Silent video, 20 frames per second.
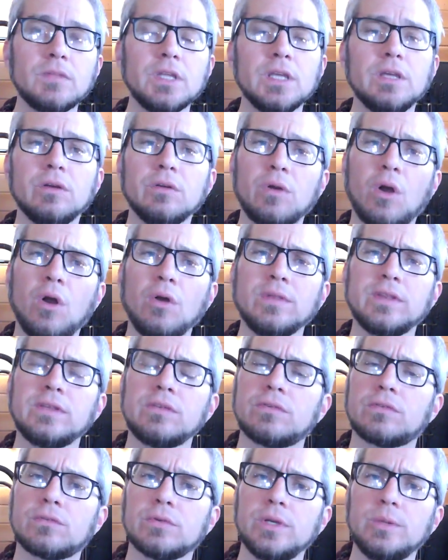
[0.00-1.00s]
There are
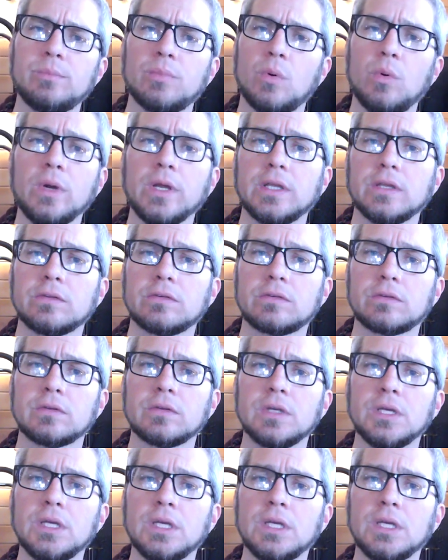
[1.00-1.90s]
these 3 points